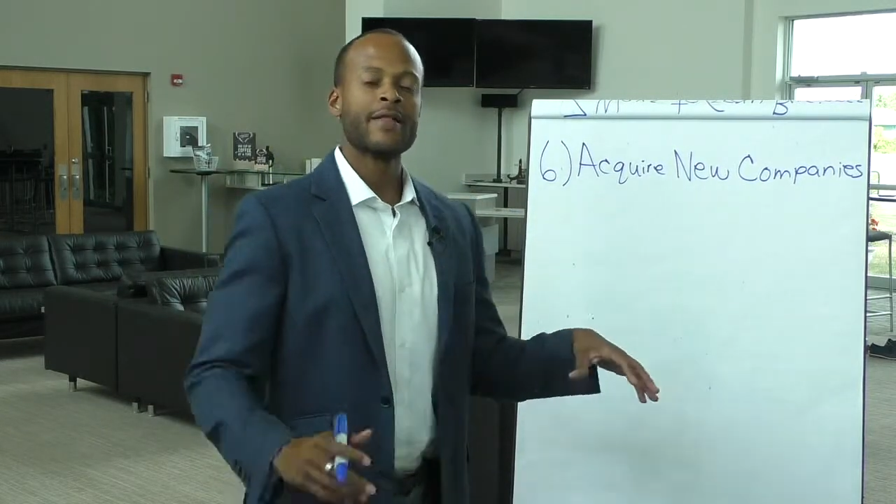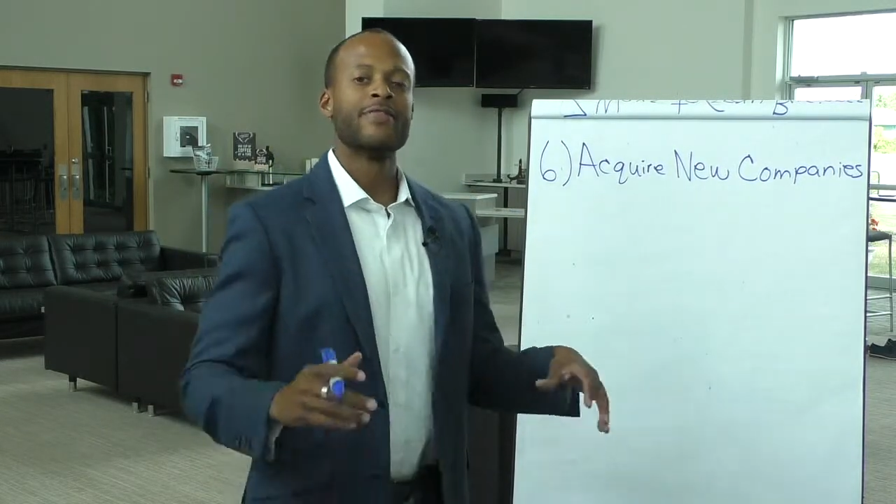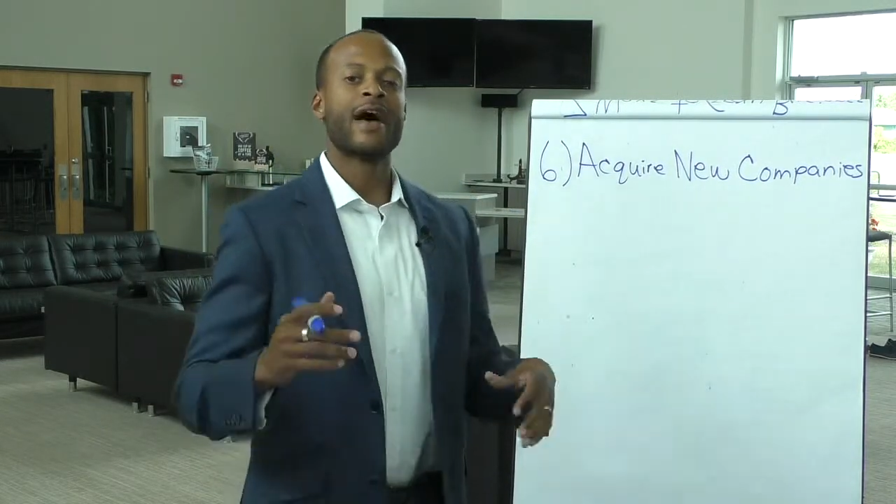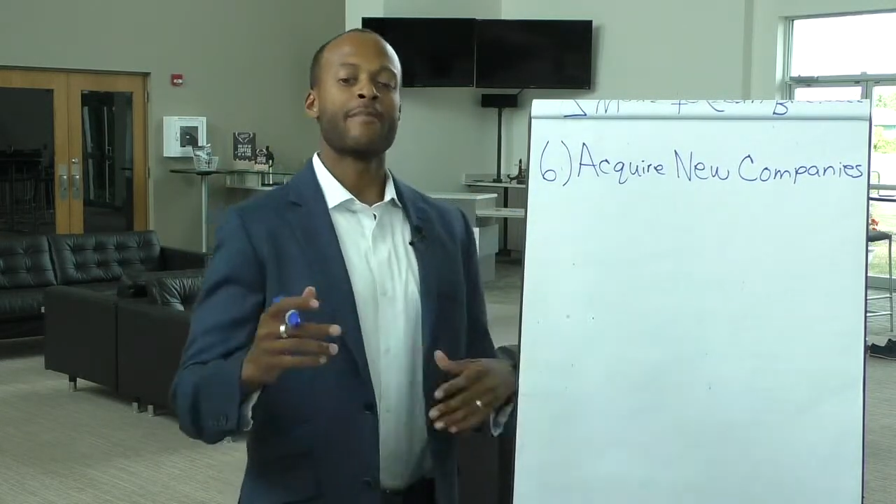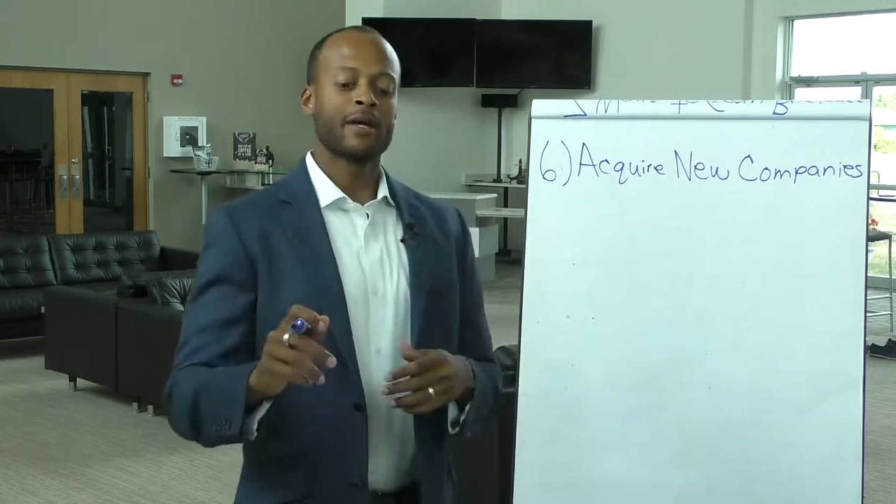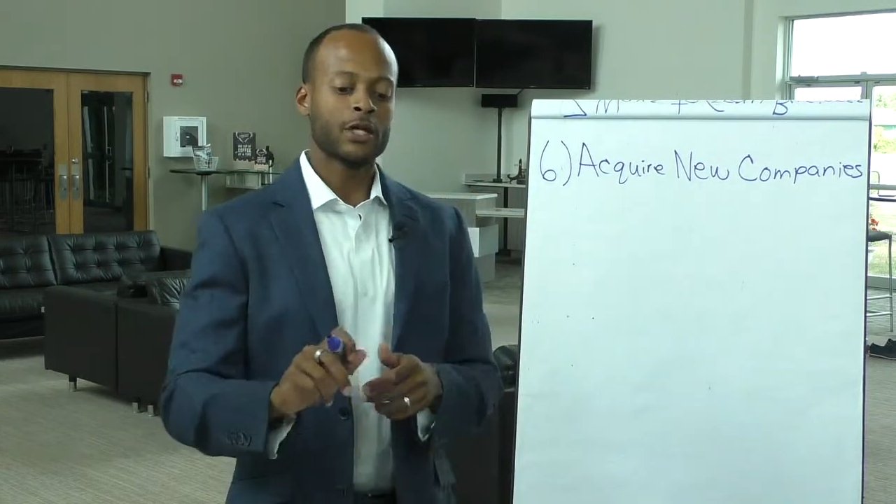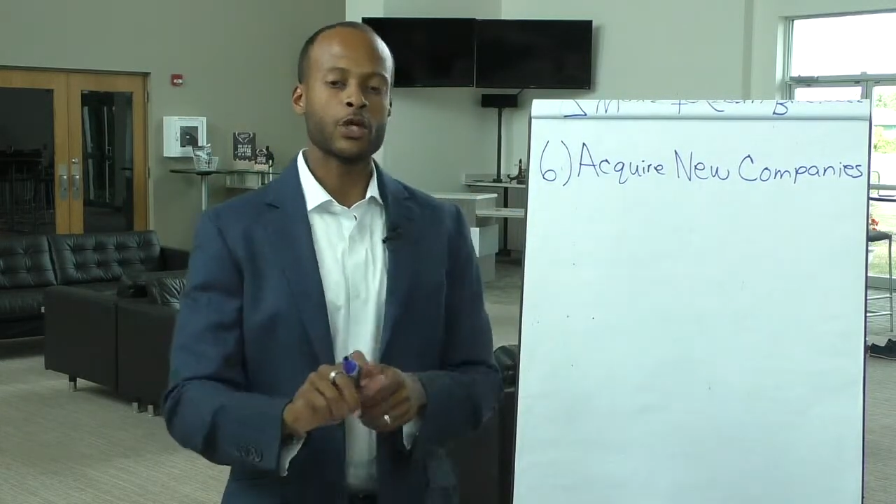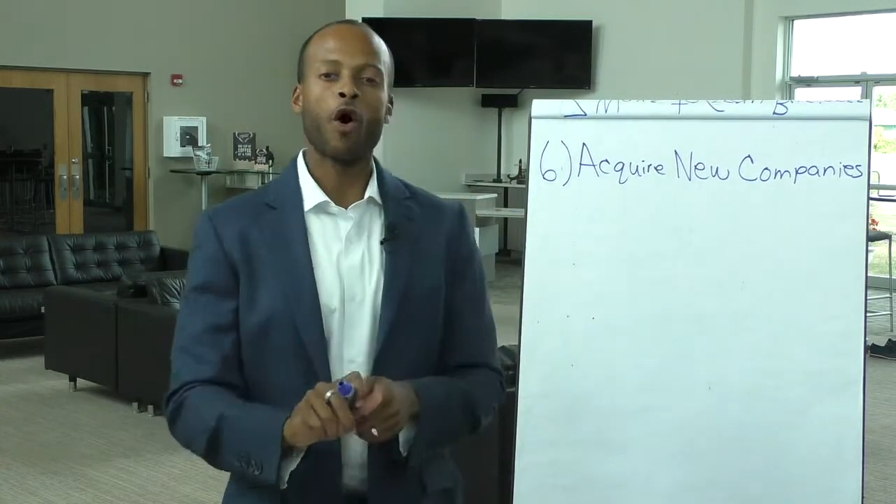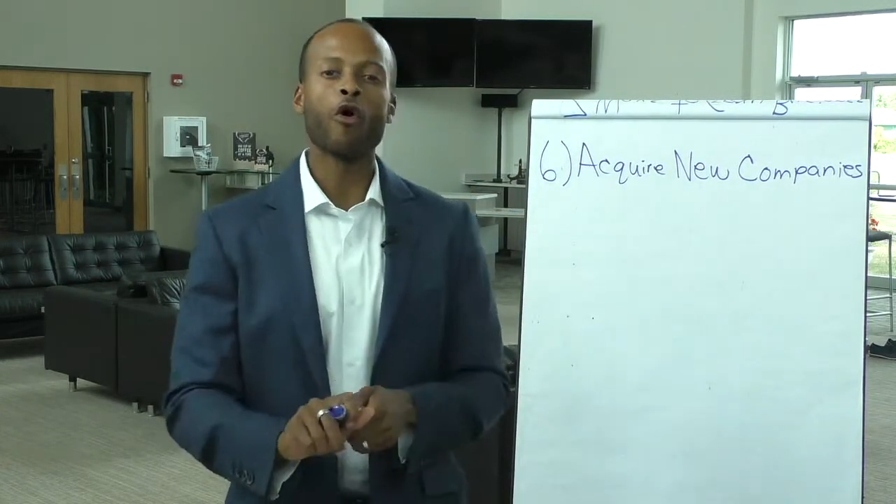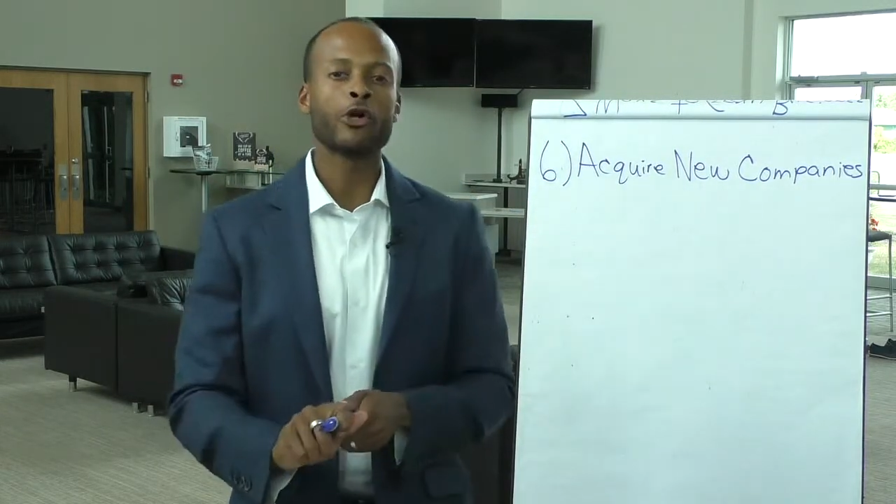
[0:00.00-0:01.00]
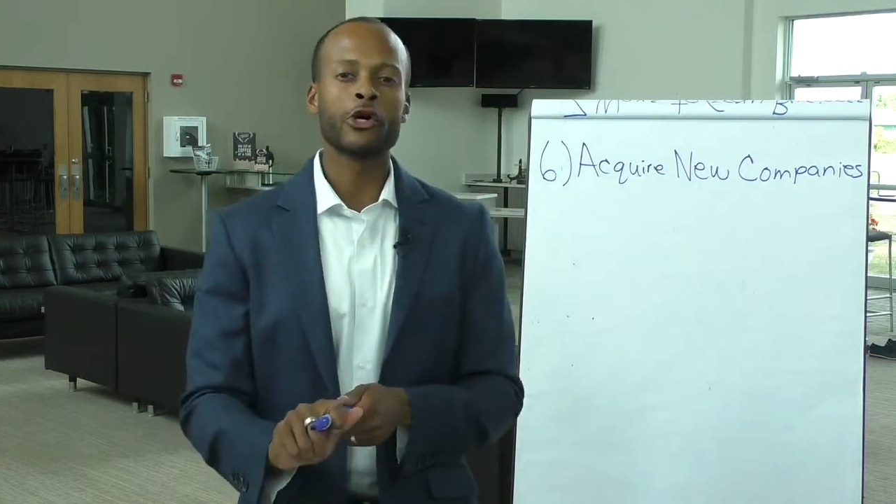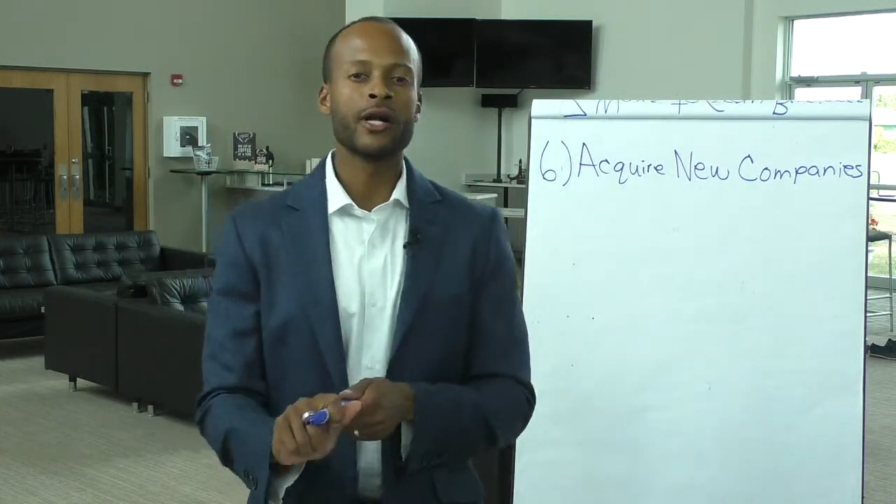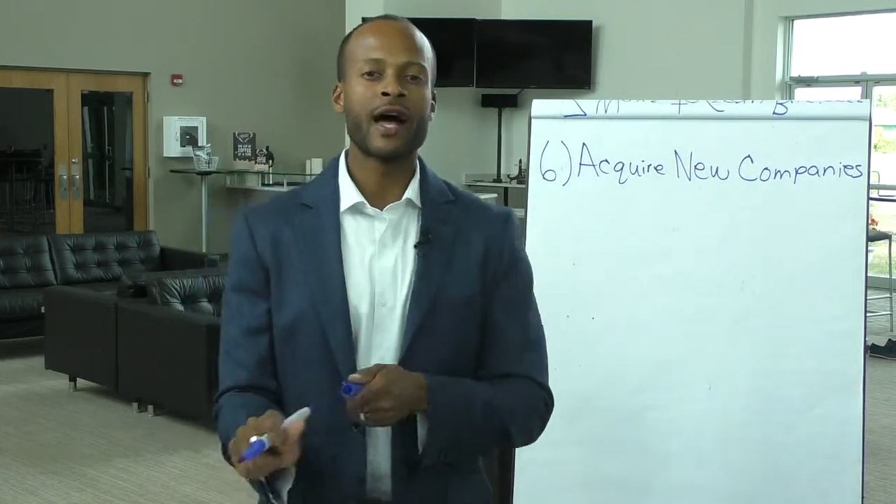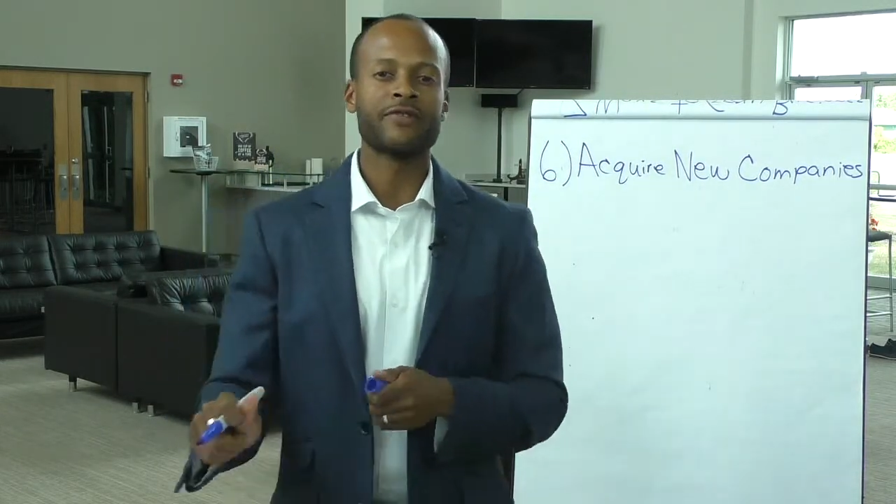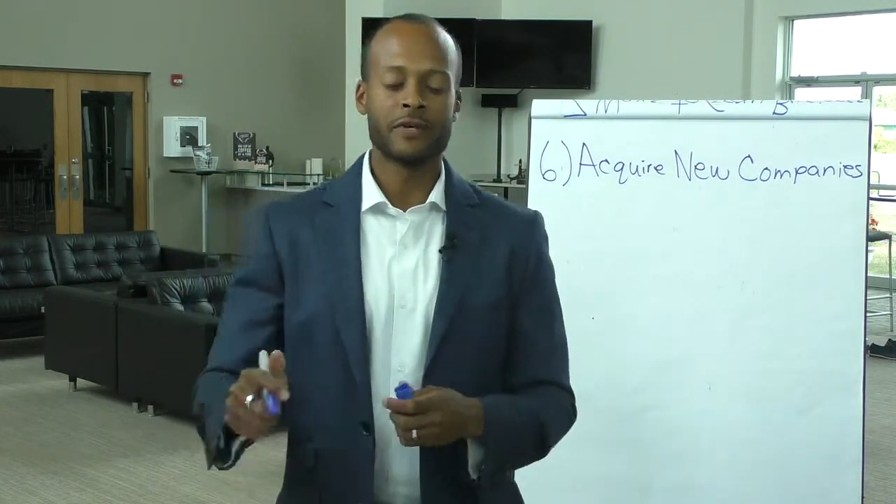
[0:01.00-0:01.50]
that means all you're going
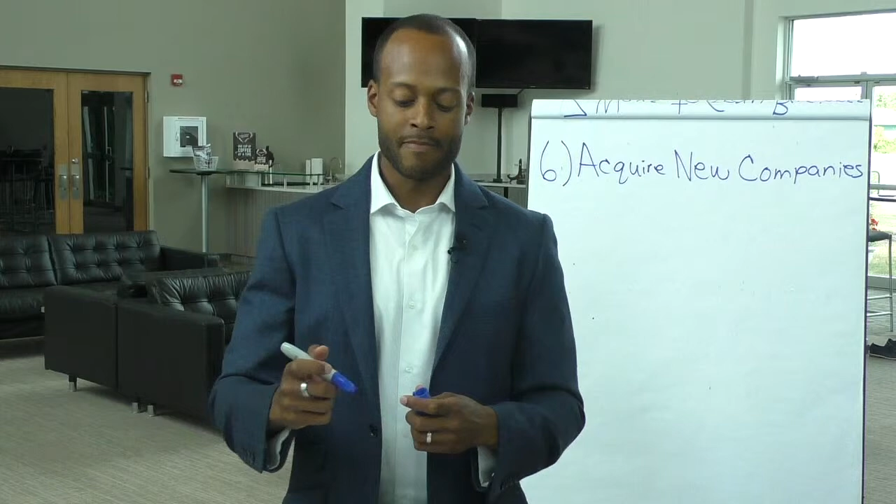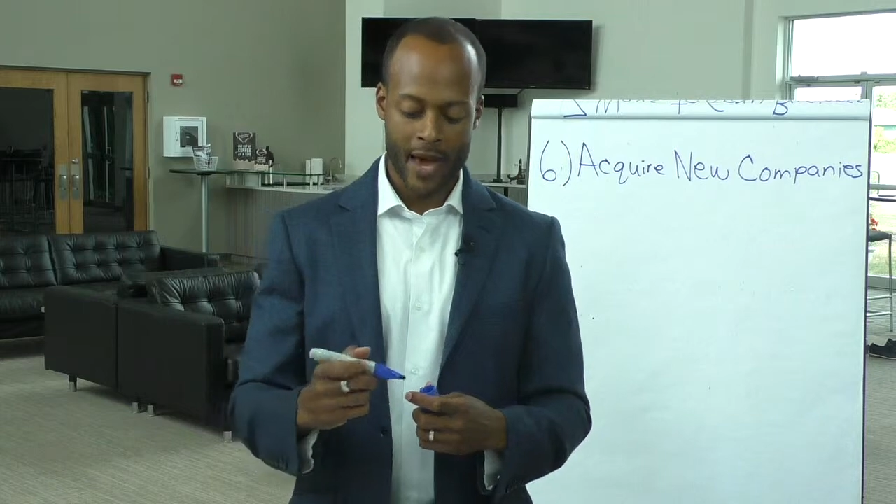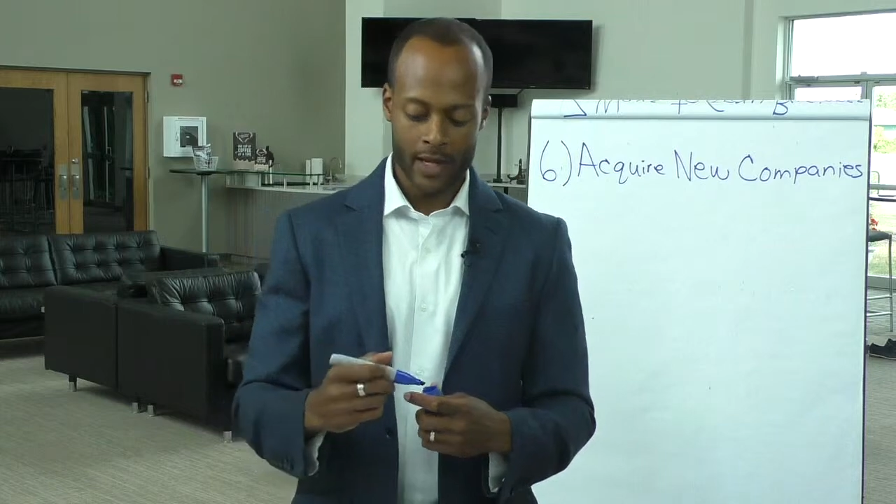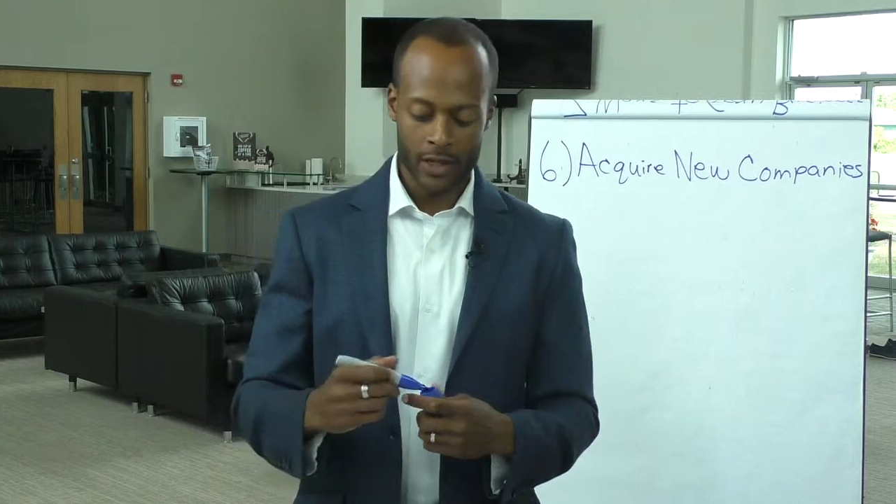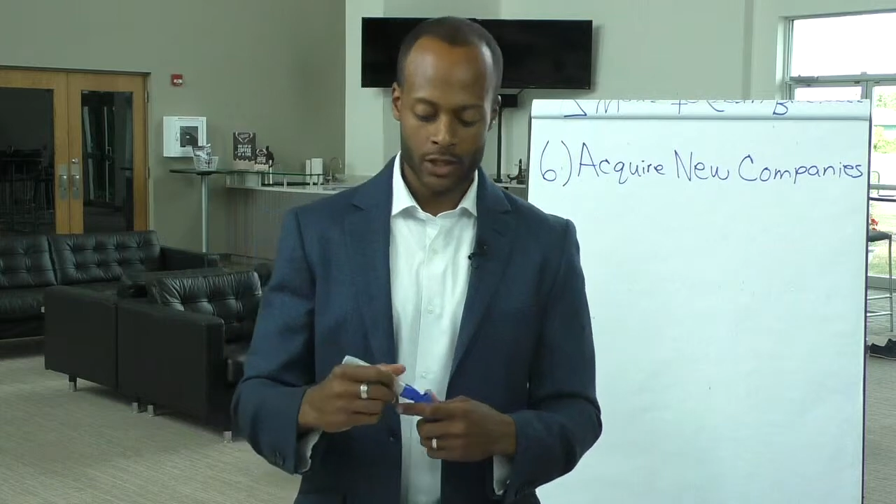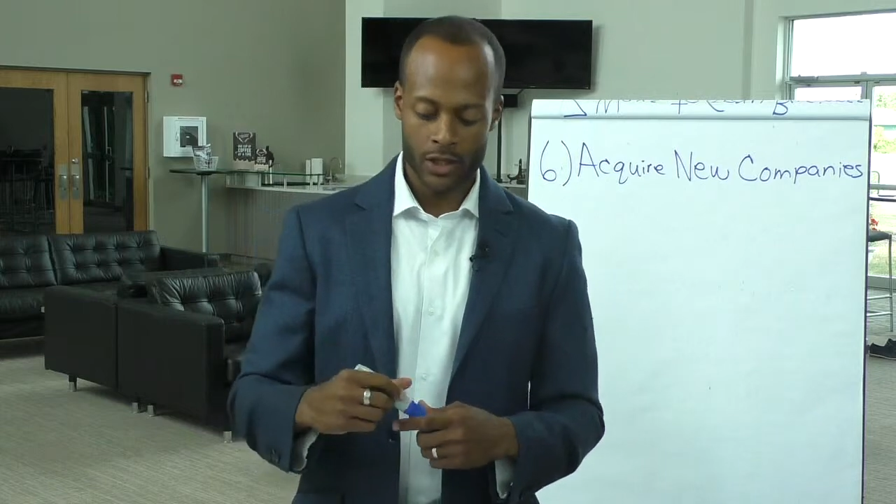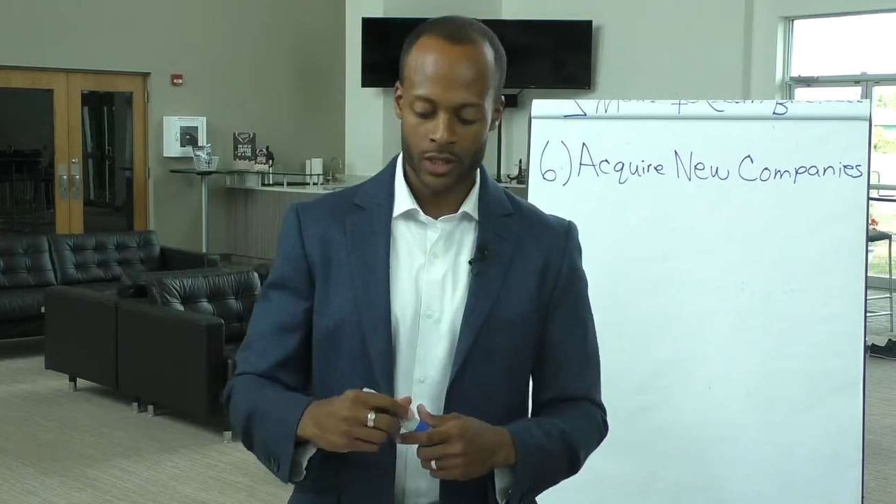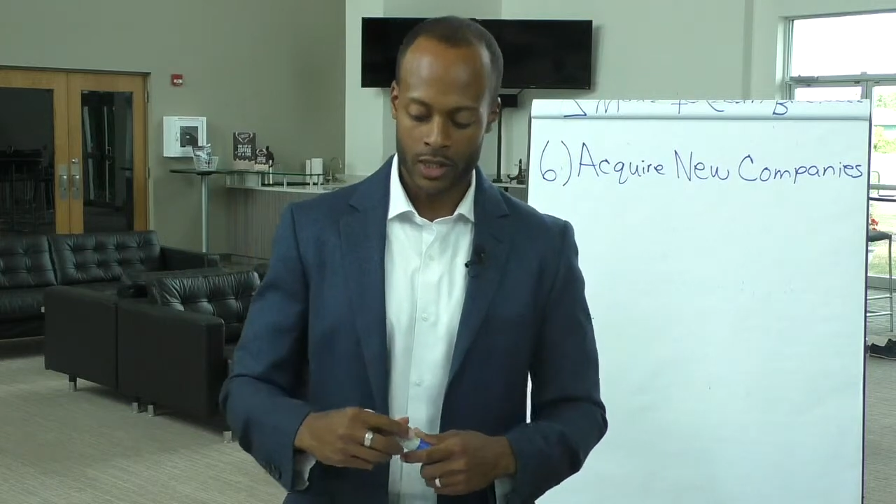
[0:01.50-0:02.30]
to have to manage